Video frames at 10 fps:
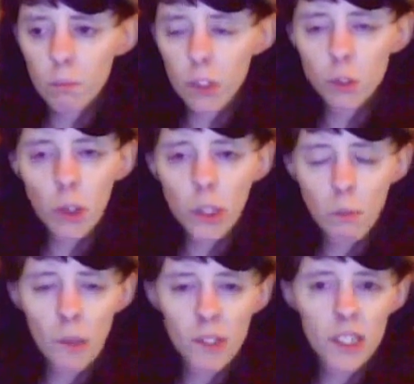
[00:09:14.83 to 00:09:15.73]
This is when the
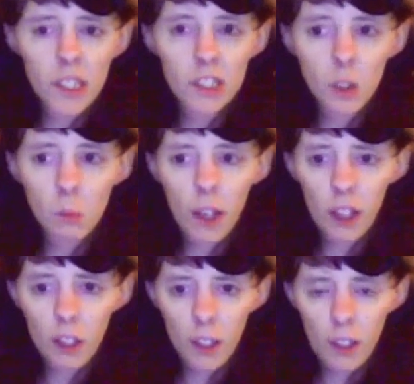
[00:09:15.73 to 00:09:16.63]
BBC still
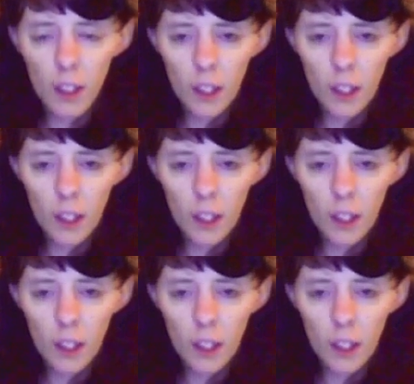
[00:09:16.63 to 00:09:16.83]
played it.